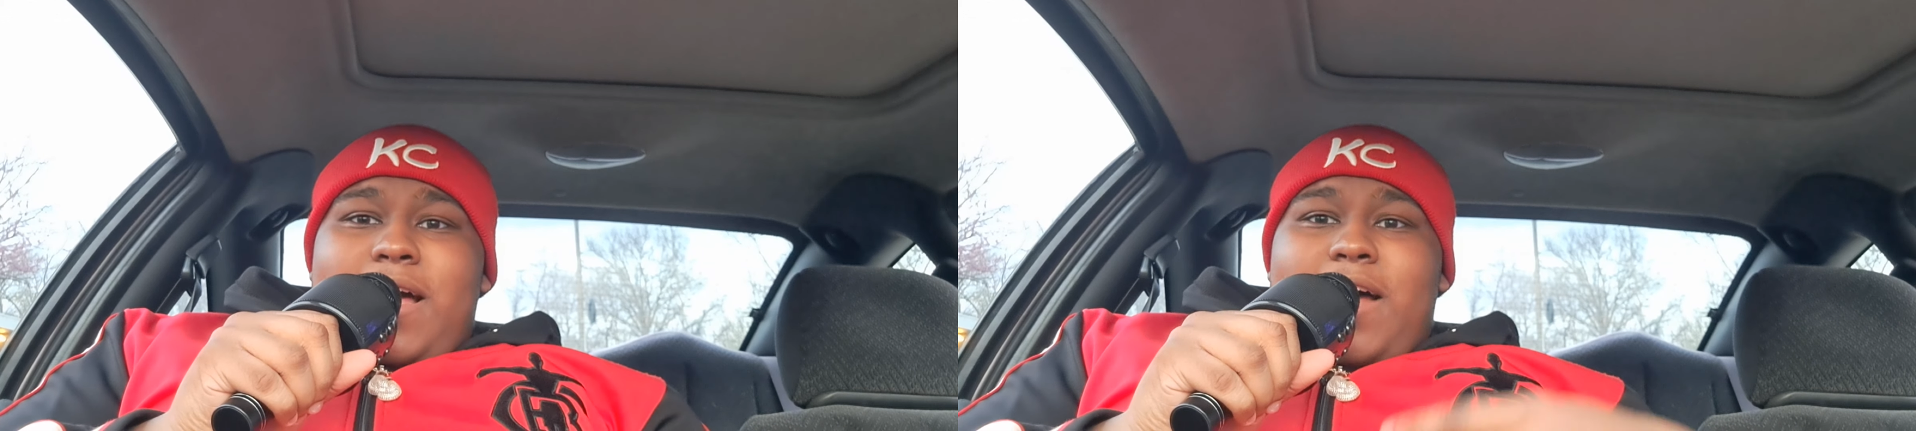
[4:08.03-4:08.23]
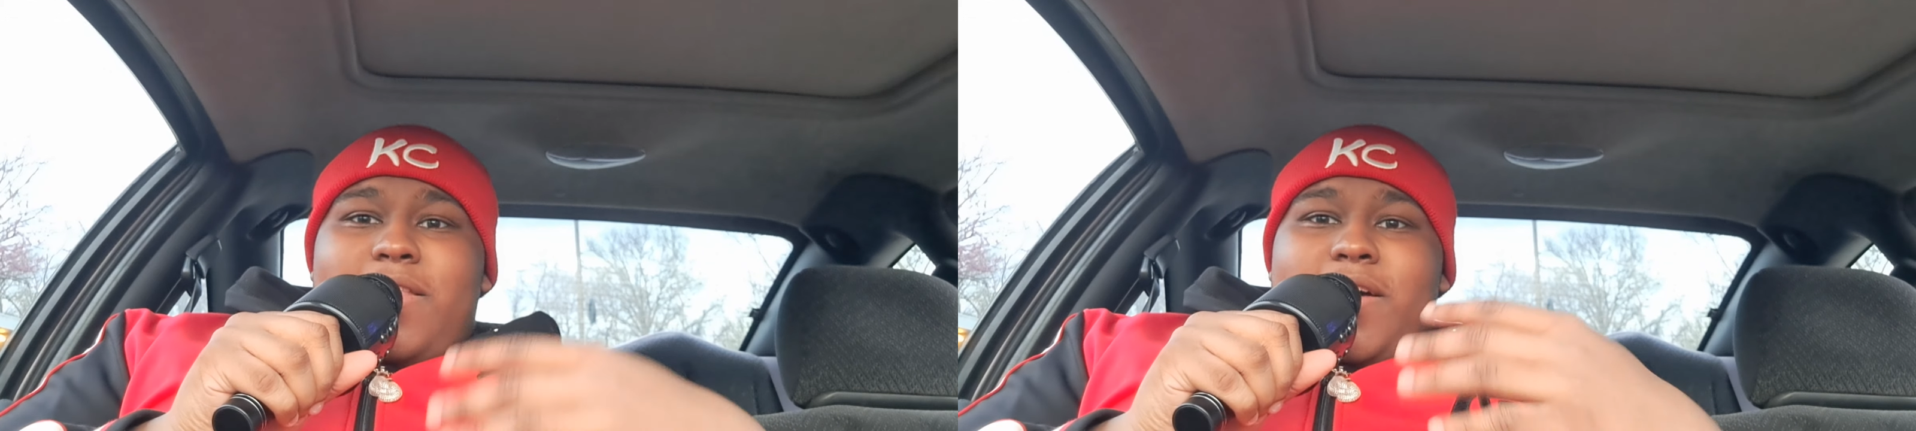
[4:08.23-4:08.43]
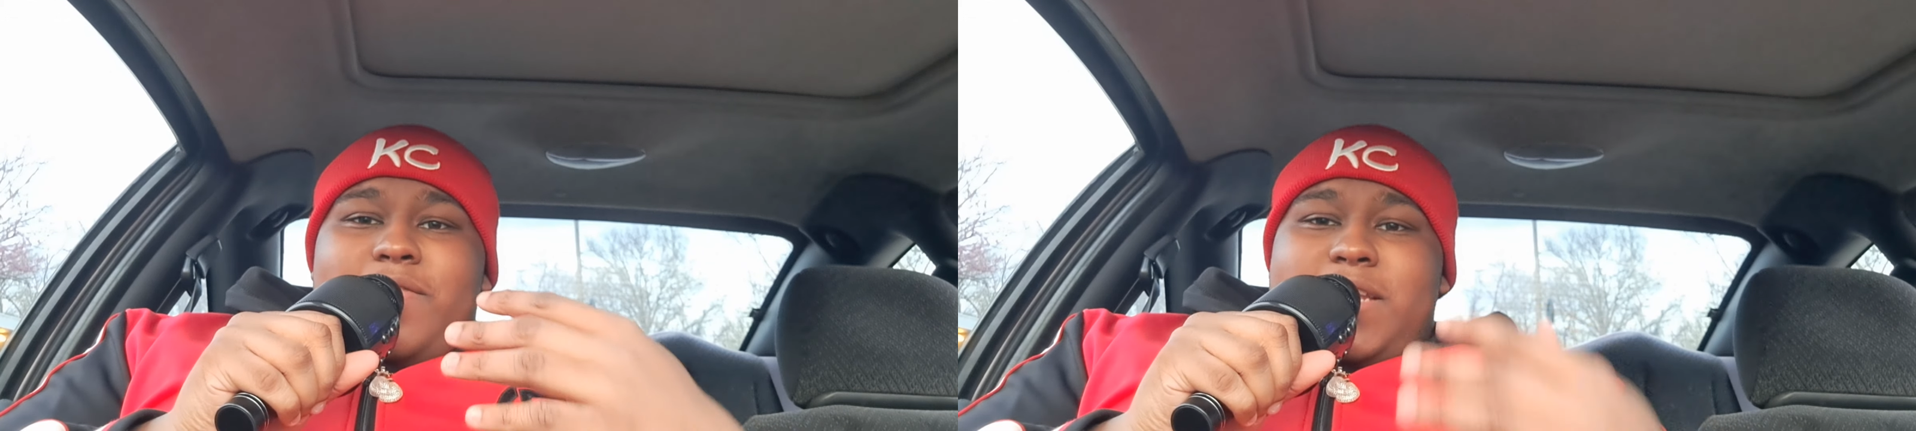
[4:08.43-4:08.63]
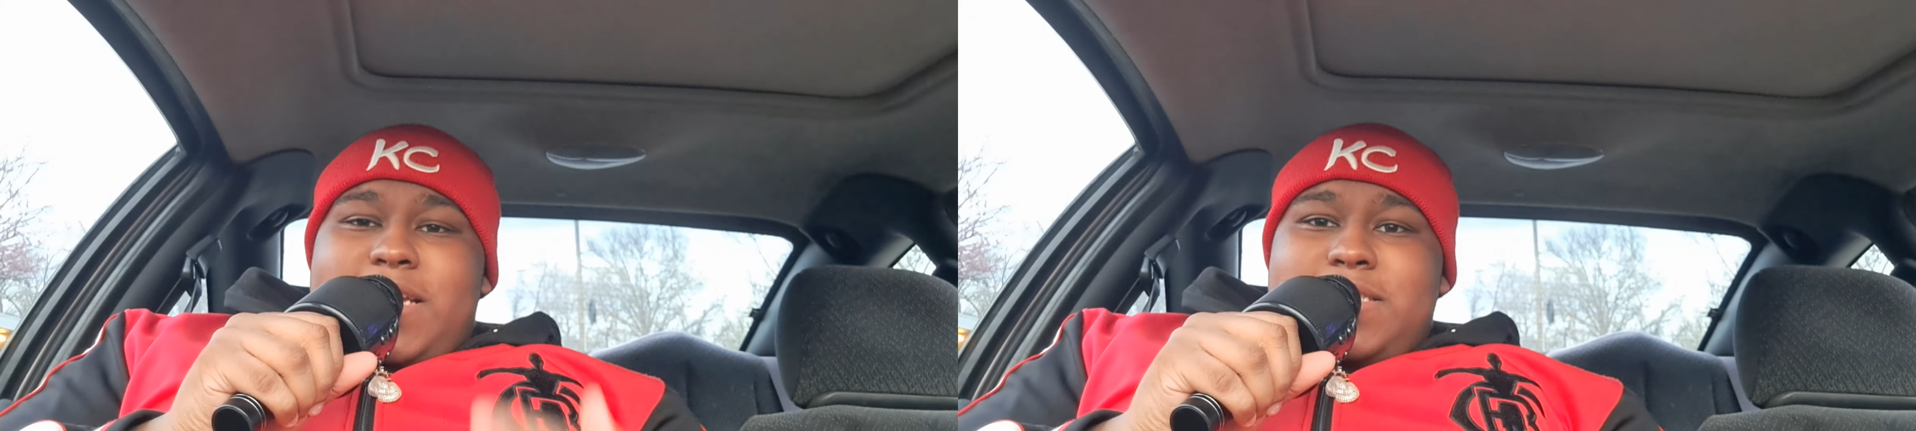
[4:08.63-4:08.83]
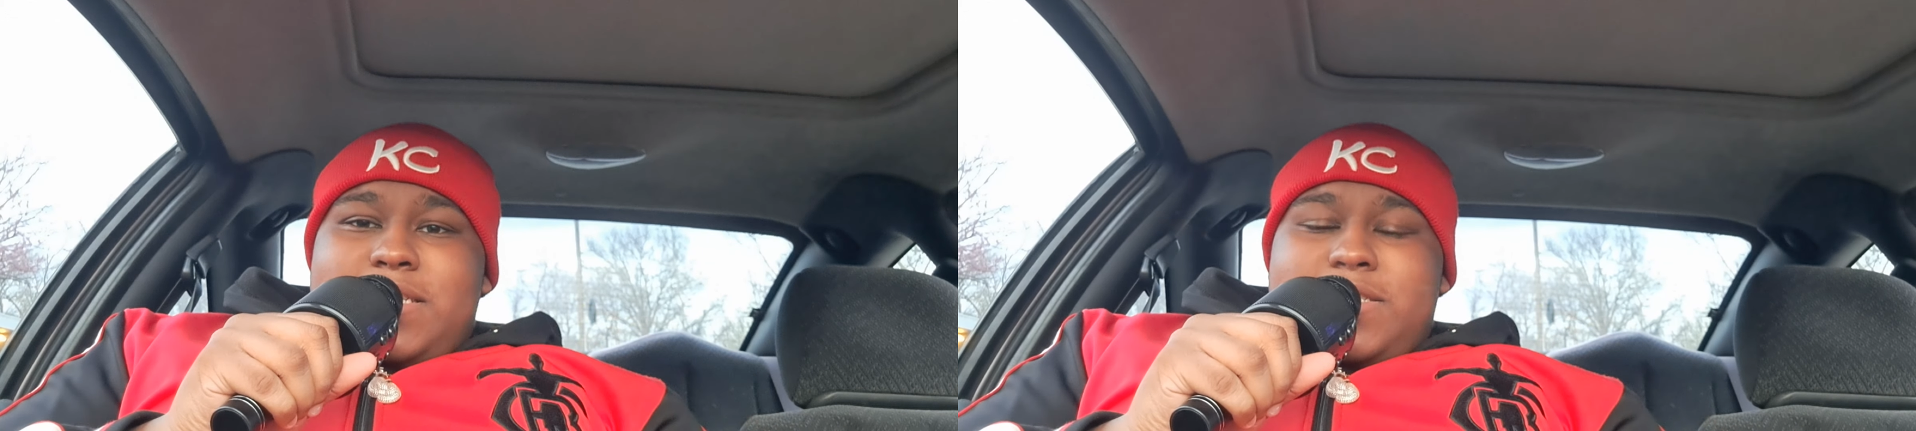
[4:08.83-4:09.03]
I love
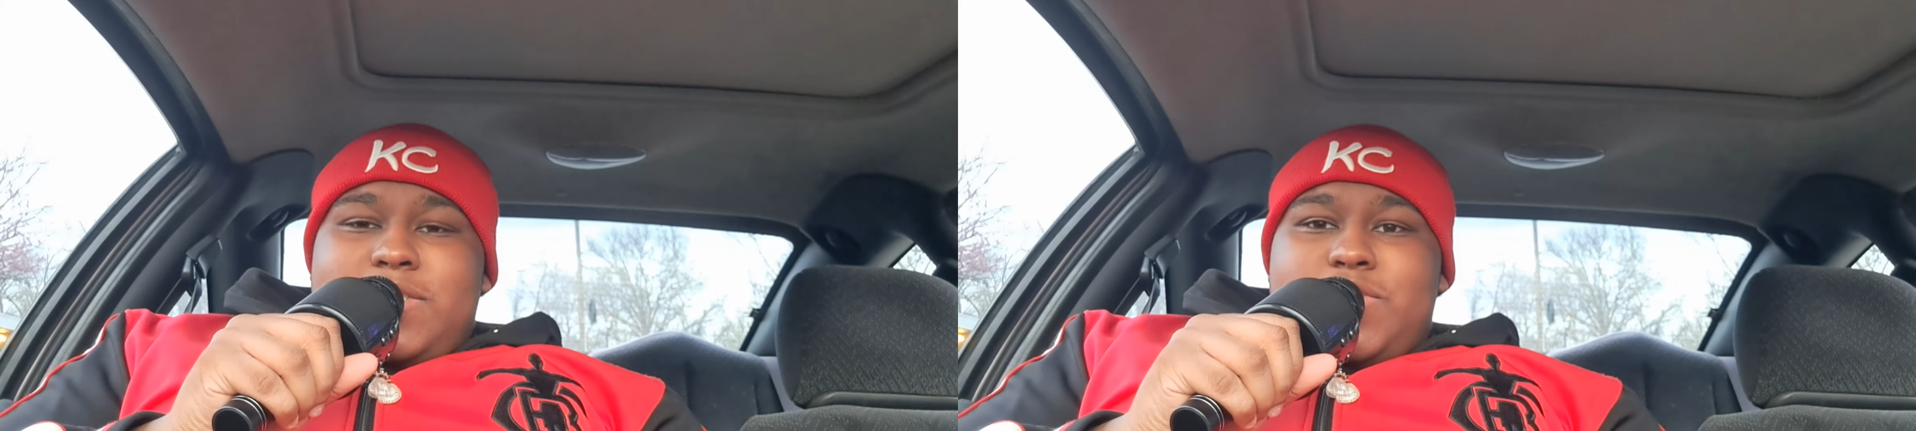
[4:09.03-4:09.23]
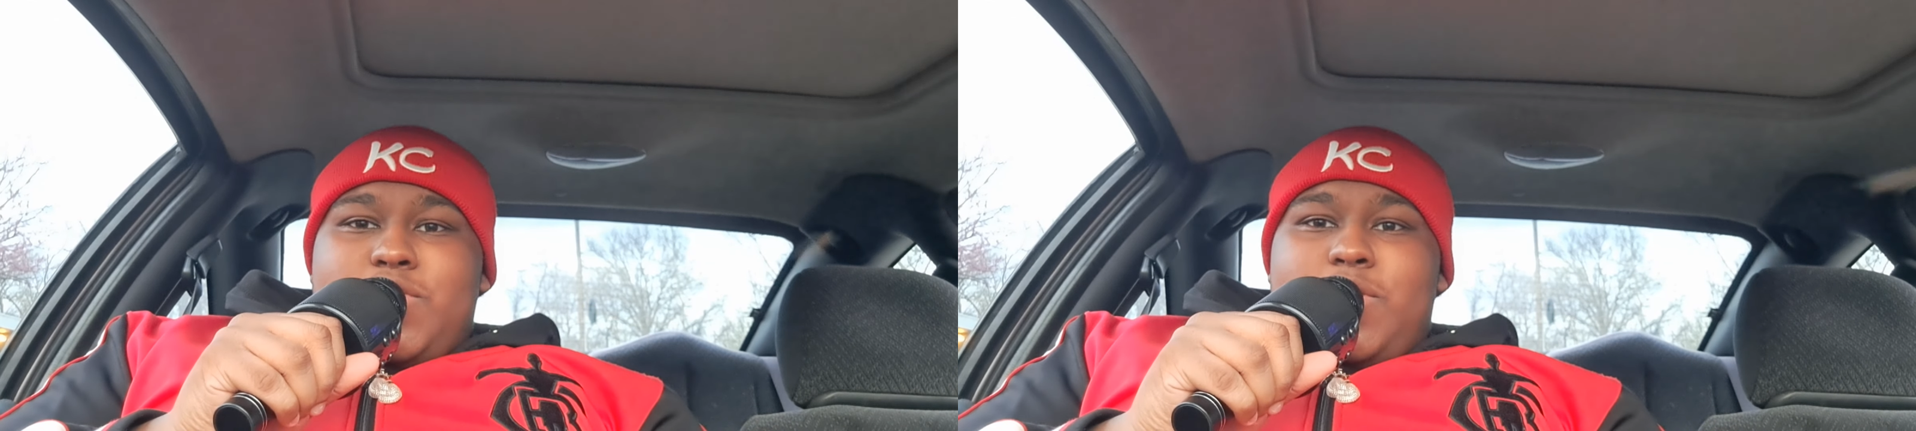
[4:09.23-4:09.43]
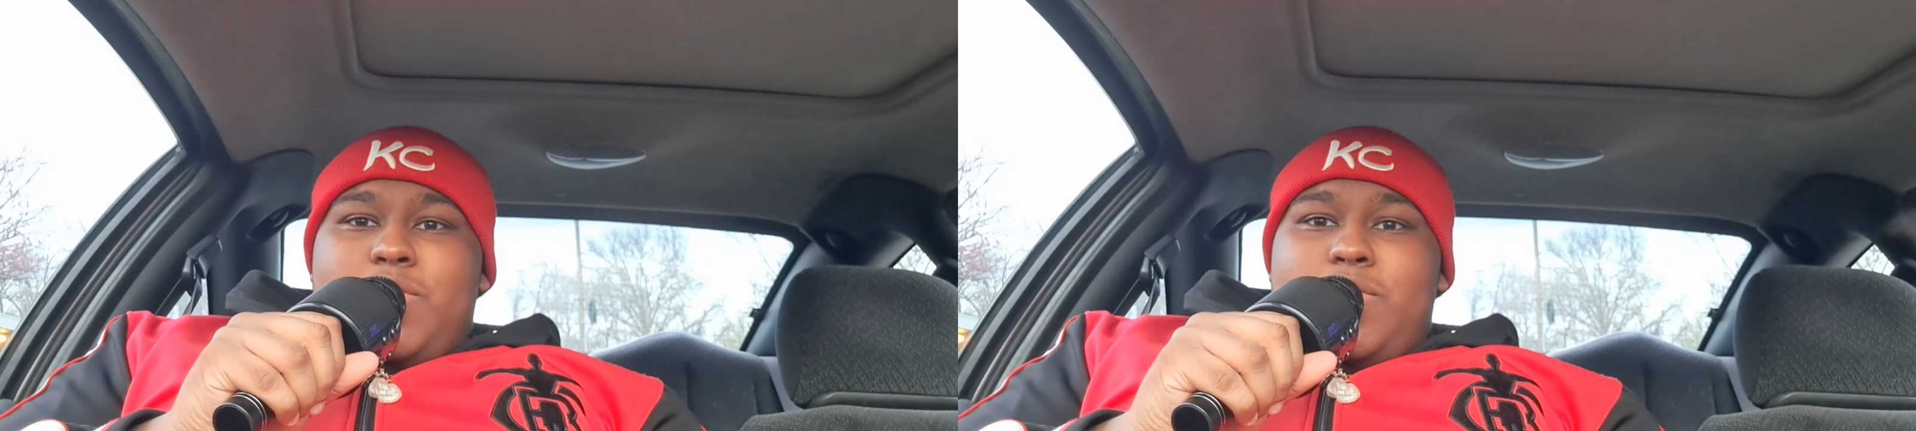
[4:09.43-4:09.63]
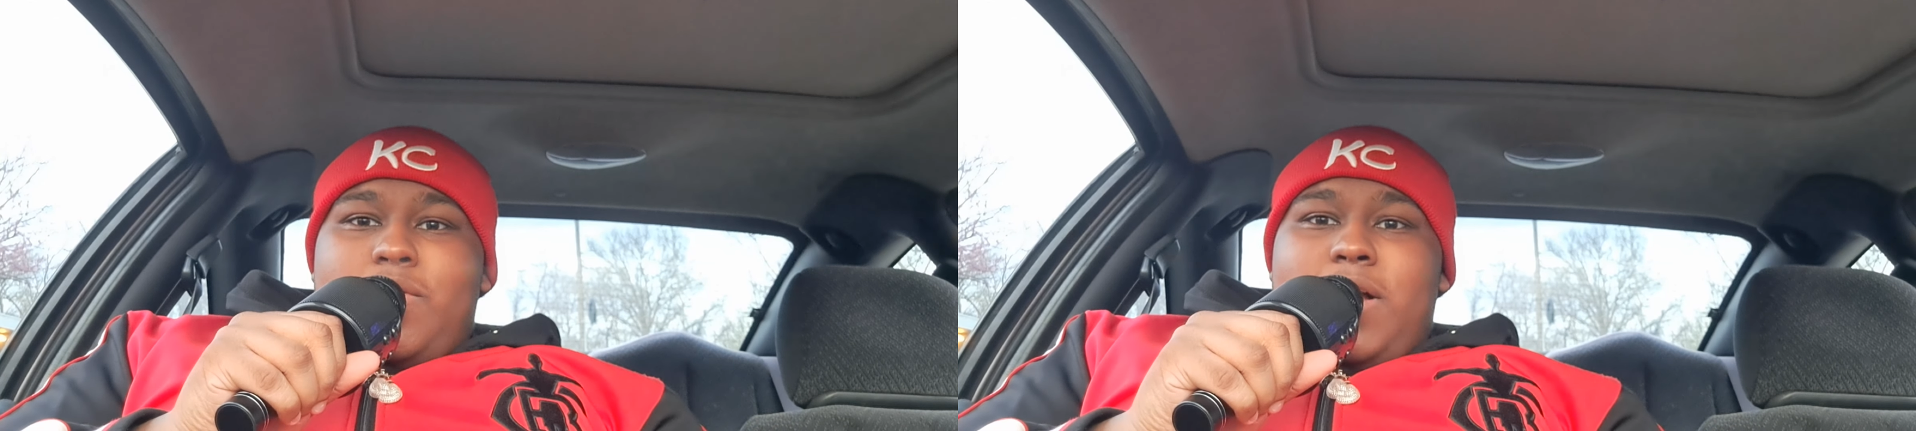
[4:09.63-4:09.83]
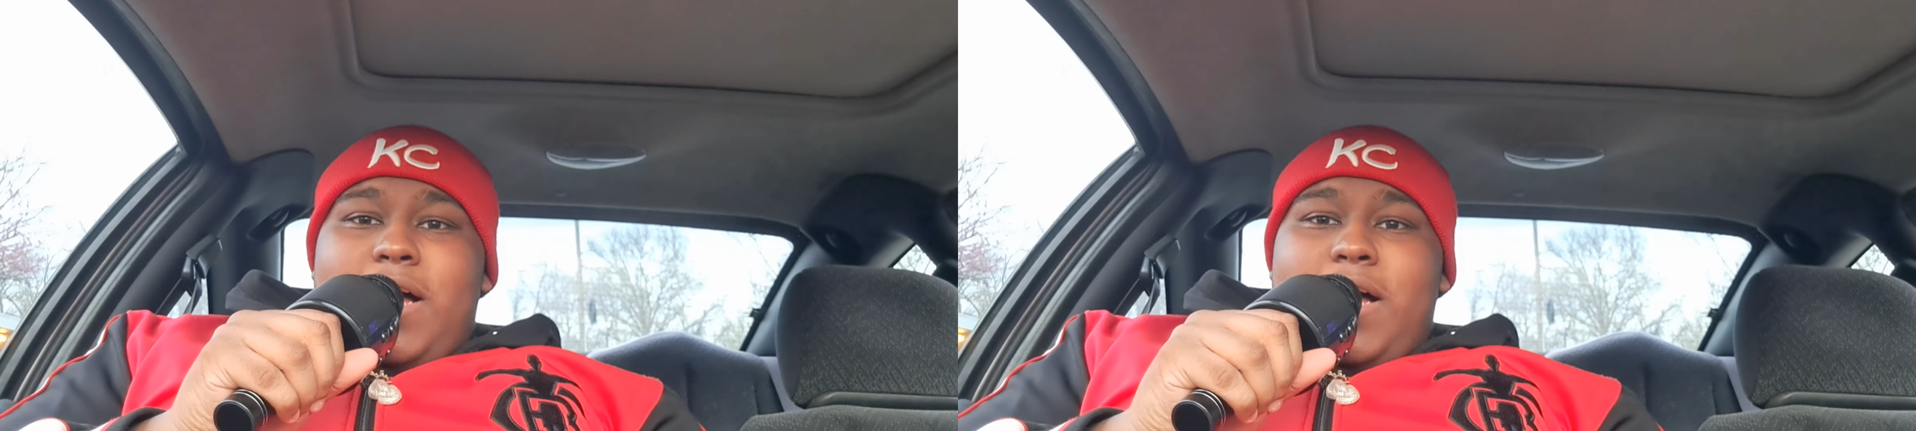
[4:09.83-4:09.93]
distance control.